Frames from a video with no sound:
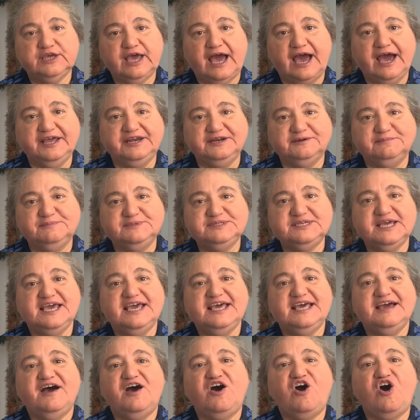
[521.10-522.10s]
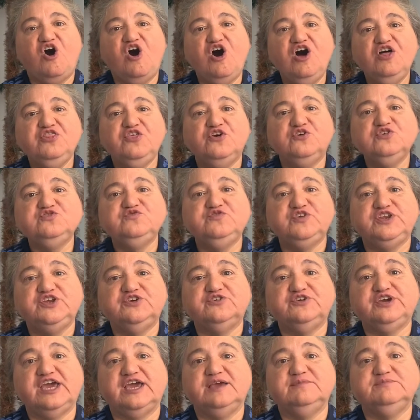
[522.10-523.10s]
items. All those
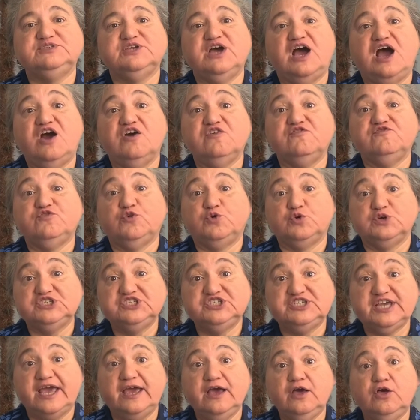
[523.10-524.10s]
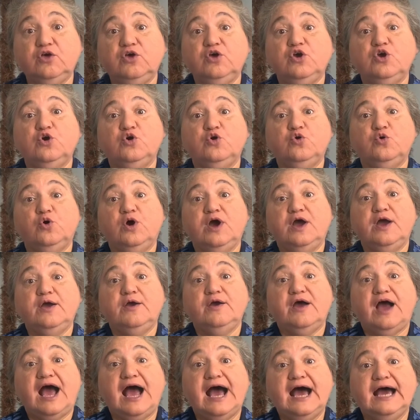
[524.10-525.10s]
video games are for sale
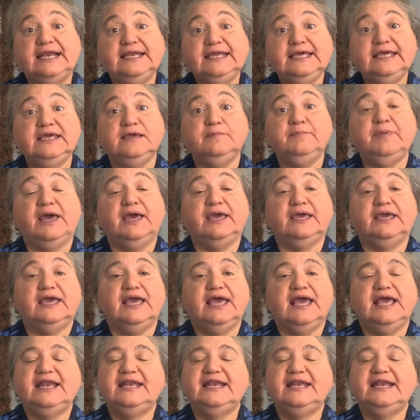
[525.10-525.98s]
on eBay.